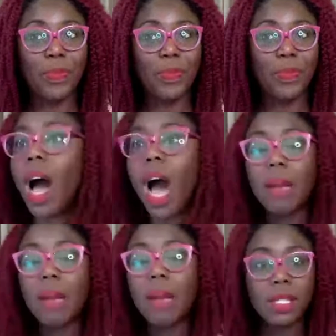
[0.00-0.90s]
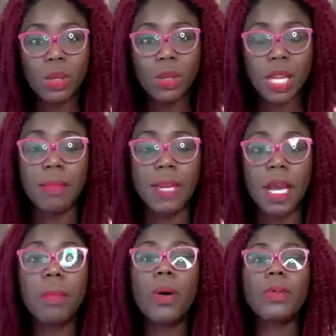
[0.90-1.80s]
on my social media posts,
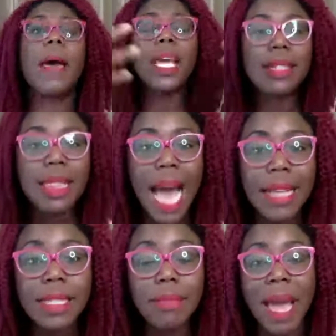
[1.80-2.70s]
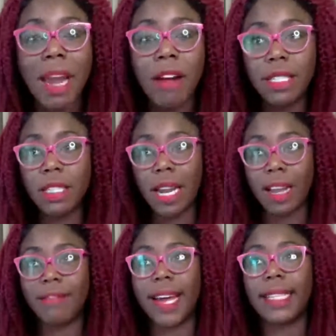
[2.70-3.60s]
because that's my original
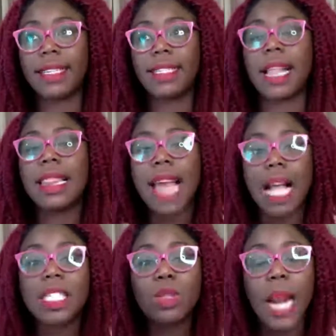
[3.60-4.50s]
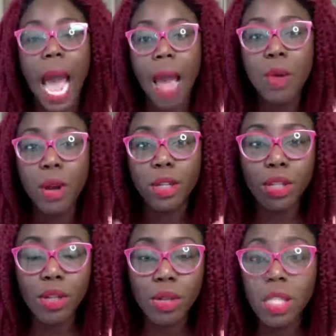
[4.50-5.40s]
advantage, and that's what I'm going to
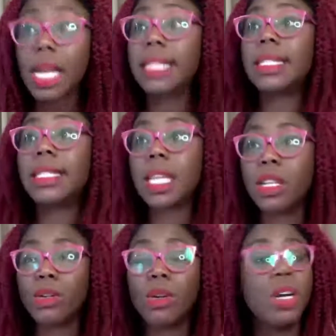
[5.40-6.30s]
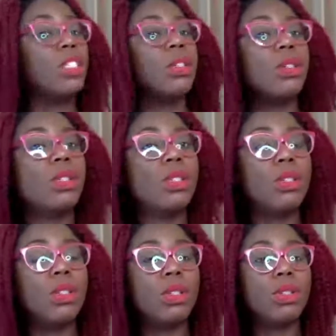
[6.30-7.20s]
use to continue
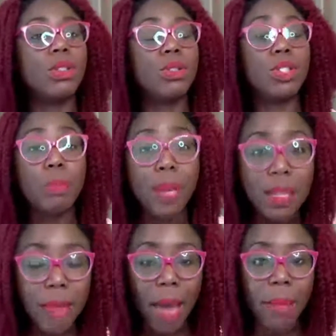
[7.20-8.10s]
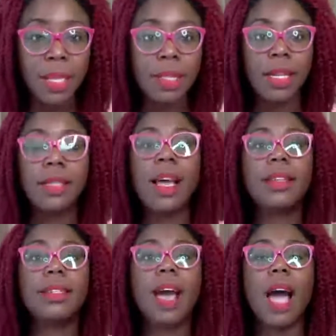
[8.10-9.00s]
to build my business,
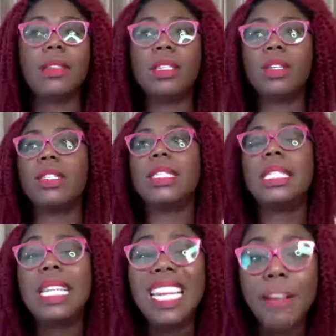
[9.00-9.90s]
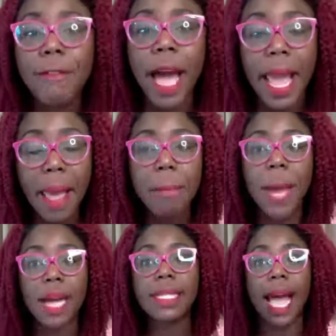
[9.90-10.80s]
to continue to deliver
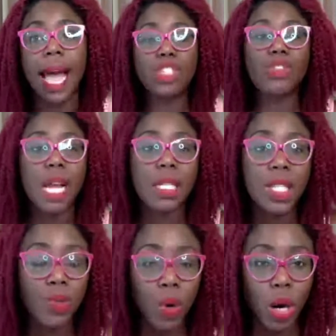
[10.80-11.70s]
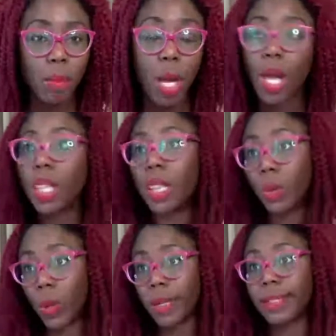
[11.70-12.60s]
impact and transform the
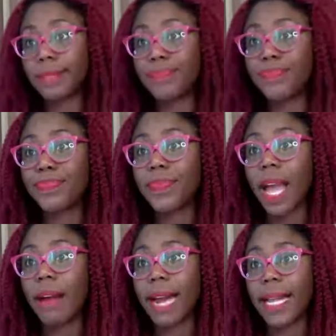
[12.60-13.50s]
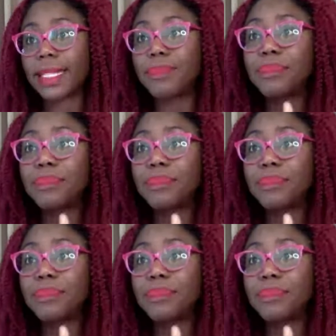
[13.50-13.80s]
world. All right.